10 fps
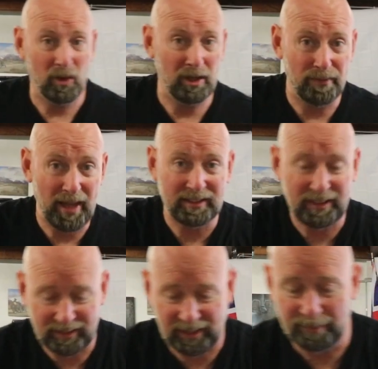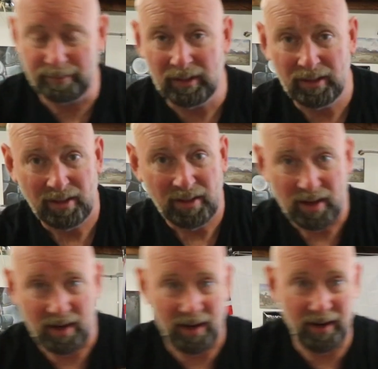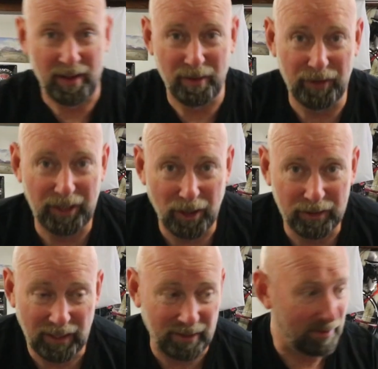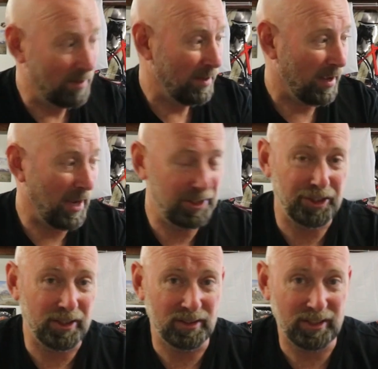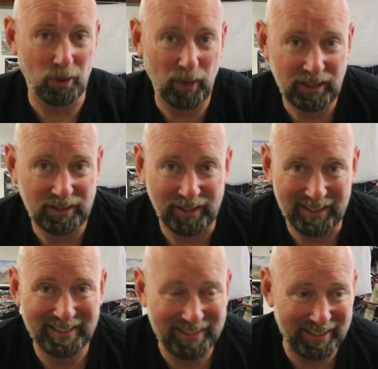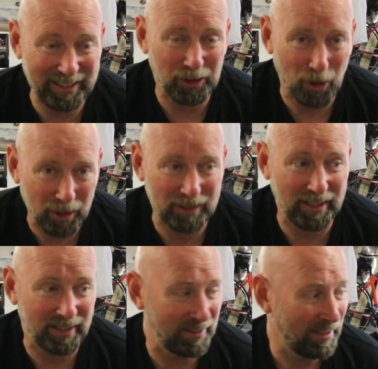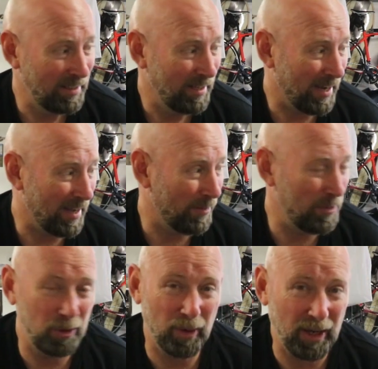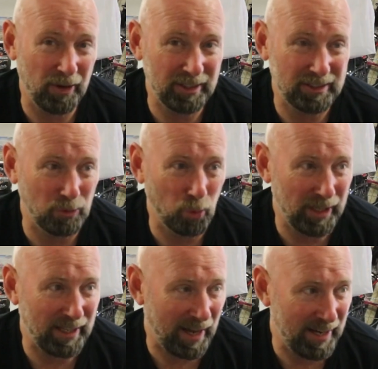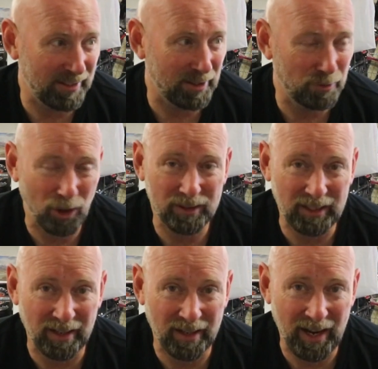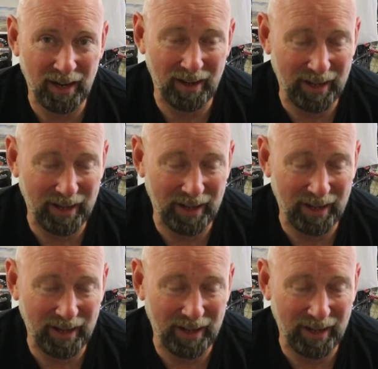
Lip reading: Well, that's it, team. Another video done. As you can see, we're still in Sydney lockdown. I think we're going into week 8 of lockdown now,